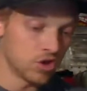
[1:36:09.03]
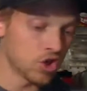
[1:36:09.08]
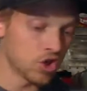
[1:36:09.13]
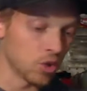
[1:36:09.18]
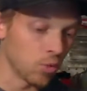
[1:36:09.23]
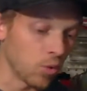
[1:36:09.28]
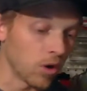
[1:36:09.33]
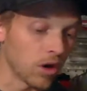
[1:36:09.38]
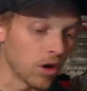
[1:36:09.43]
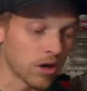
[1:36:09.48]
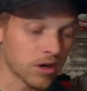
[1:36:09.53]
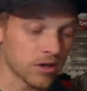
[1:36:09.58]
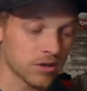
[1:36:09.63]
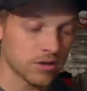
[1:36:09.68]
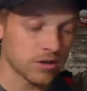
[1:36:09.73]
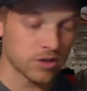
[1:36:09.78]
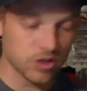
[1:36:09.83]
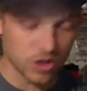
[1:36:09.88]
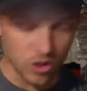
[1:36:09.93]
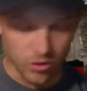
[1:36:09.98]
to work
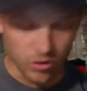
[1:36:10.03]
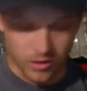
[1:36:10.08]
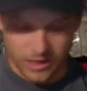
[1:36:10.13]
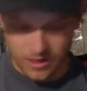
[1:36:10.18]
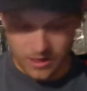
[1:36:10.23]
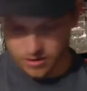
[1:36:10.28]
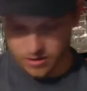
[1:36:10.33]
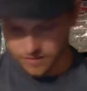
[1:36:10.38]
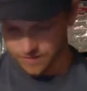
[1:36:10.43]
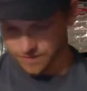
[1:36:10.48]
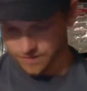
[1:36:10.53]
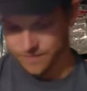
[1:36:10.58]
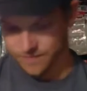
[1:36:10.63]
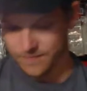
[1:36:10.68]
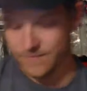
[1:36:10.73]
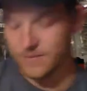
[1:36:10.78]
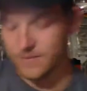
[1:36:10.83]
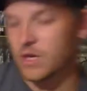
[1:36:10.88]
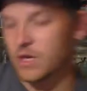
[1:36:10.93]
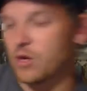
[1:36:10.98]
soon here.
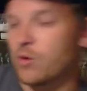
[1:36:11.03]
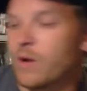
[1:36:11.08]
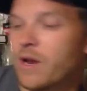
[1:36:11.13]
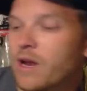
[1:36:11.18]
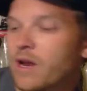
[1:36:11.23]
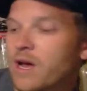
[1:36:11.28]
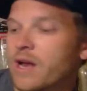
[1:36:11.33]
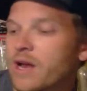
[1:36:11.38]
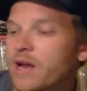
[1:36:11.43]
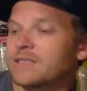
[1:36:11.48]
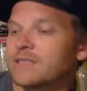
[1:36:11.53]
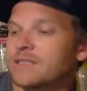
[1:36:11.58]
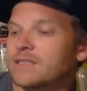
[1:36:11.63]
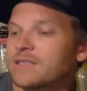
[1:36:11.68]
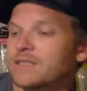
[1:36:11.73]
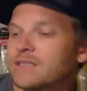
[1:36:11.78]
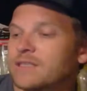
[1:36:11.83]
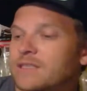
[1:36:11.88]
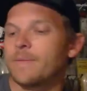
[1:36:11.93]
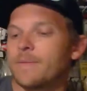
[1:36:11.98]
Quite
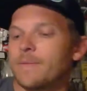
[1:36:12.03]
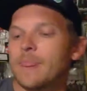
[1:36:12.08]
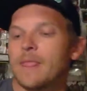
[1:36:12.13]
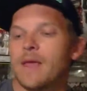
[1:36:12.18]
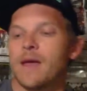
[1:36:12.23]
honestly,